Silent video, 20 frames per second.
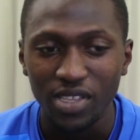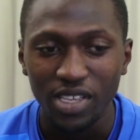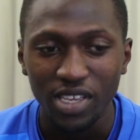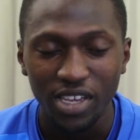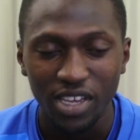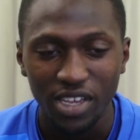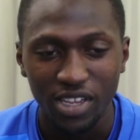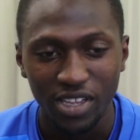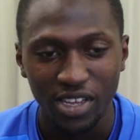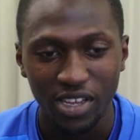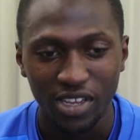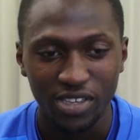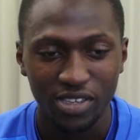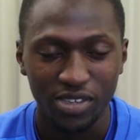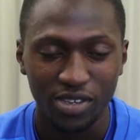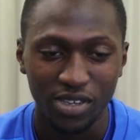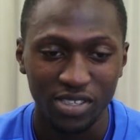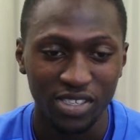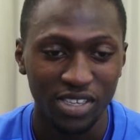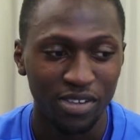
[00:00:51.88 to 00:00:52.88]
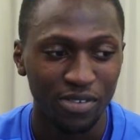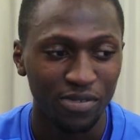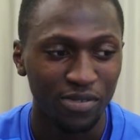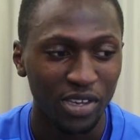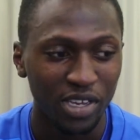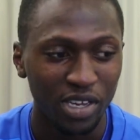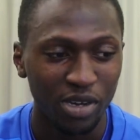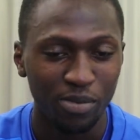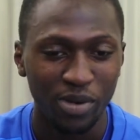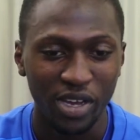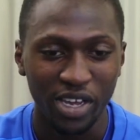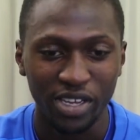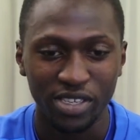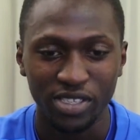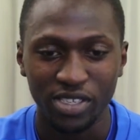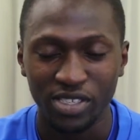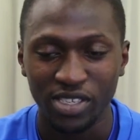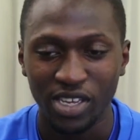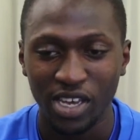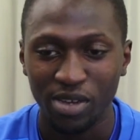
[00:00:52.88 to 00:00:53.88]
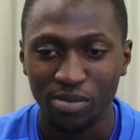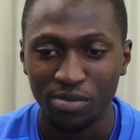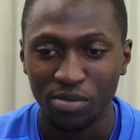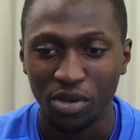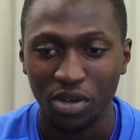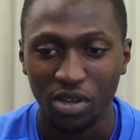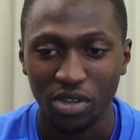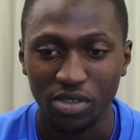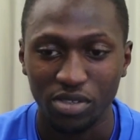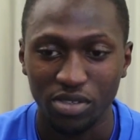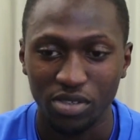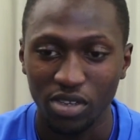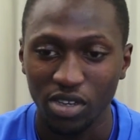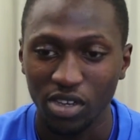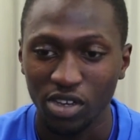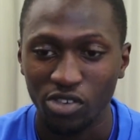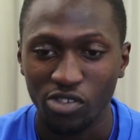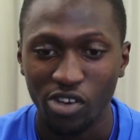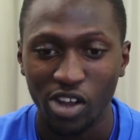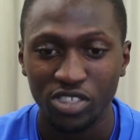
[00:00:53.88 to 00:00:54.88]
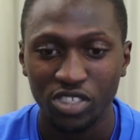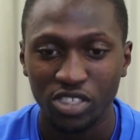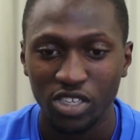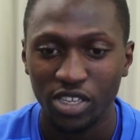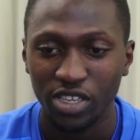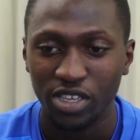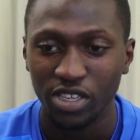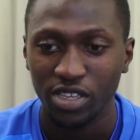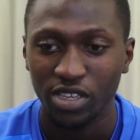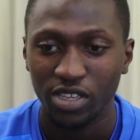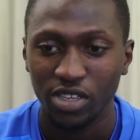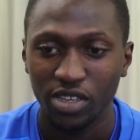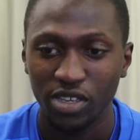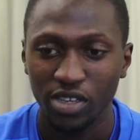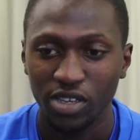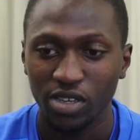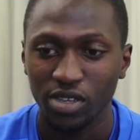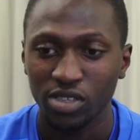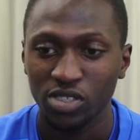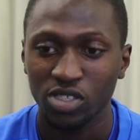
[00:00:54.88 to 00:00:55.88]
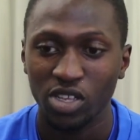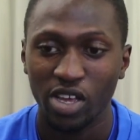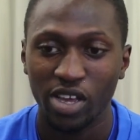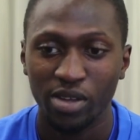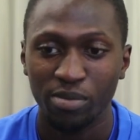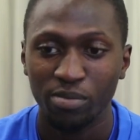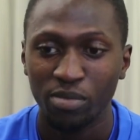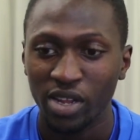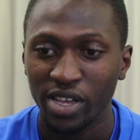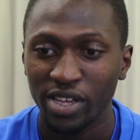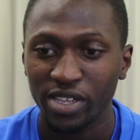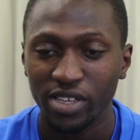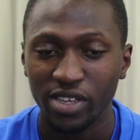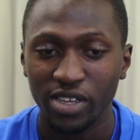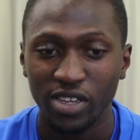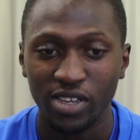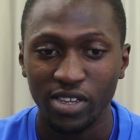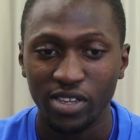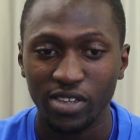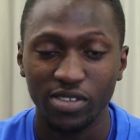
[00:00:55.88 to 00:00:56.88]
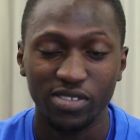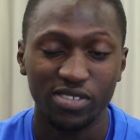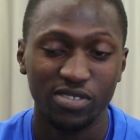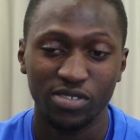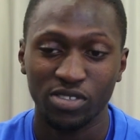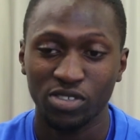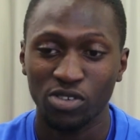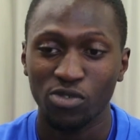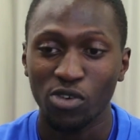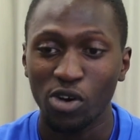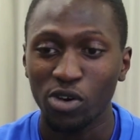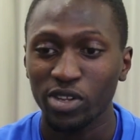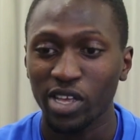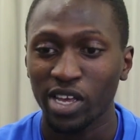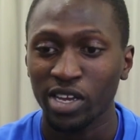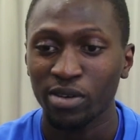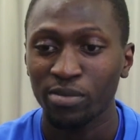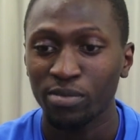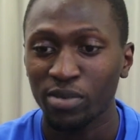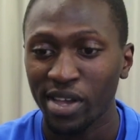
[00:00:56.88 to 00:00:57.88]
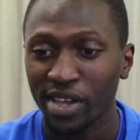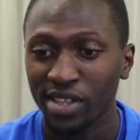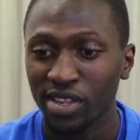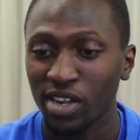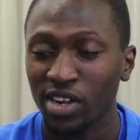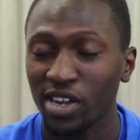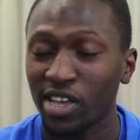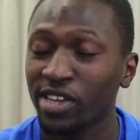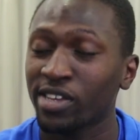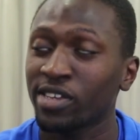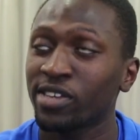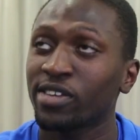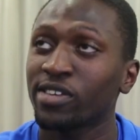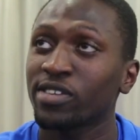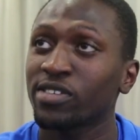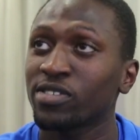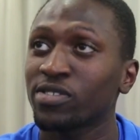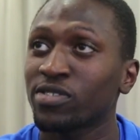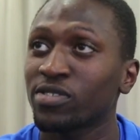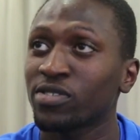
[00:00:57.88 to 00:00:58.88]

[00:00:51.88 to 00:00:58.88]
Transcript: Yeah, like, I didn't think about it at the time, but gradually starting to play that, it's a role that I can play and I like it.